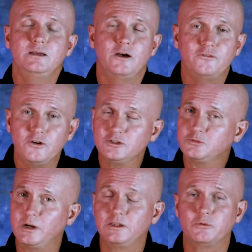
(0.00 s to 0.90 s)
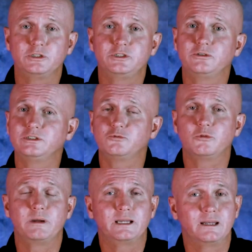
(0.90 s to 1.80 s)
The first way that we're doing is we're
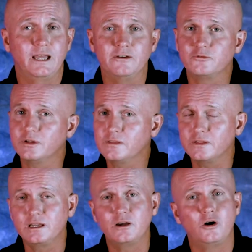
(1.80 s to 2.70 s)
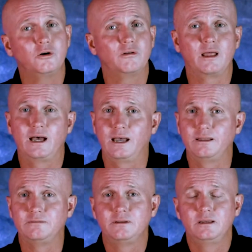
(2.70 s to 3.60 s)
making everything
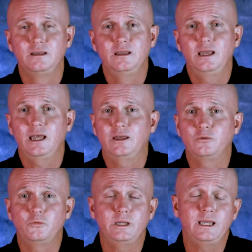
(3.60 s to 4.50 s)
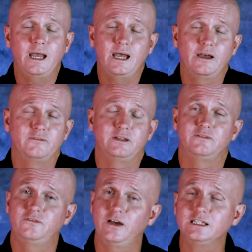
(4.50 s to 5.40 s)
online. And we have
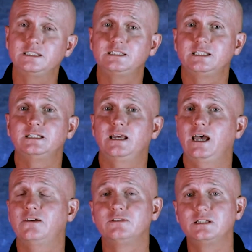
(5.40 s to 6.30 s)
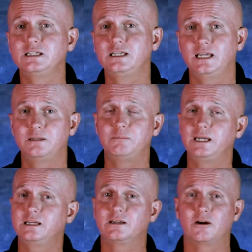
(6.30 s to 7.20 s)
invested heavily in
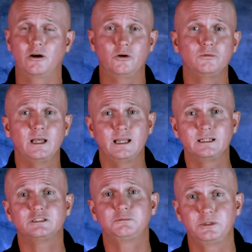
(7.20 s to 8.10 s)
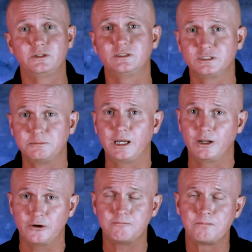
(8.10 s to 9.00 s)
making our online experience
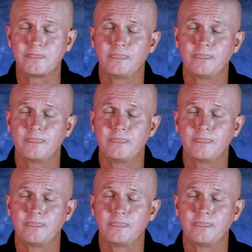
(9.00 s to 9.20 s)
better.